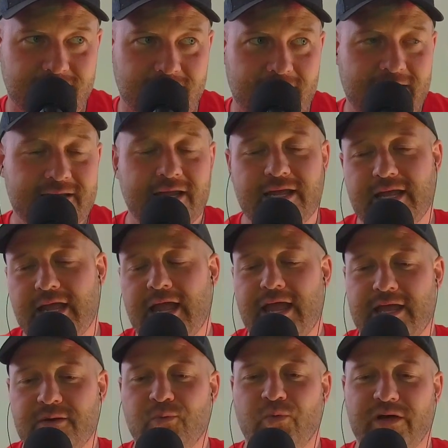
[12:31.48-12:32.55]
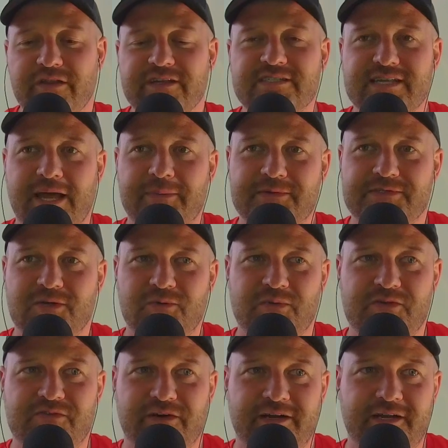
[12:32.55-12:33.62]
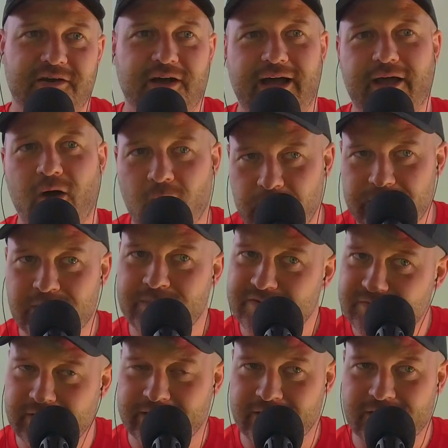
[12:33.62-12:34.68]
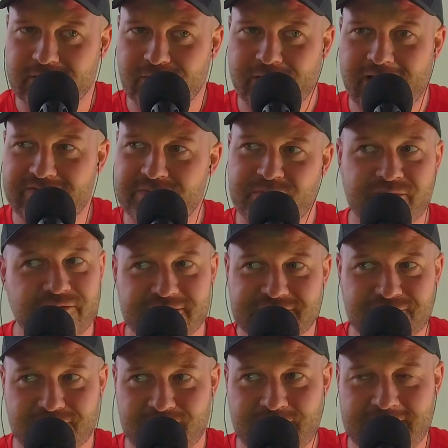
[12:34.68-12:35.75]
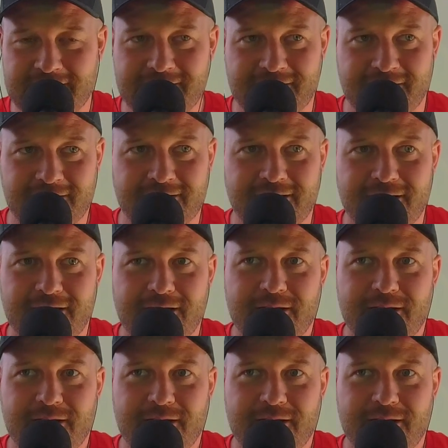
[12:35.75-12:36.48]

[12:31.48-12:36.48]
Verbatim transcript: And and will this episode be funnier? I hope it'll be funnier. We have a professional comedian on, mm-hmm.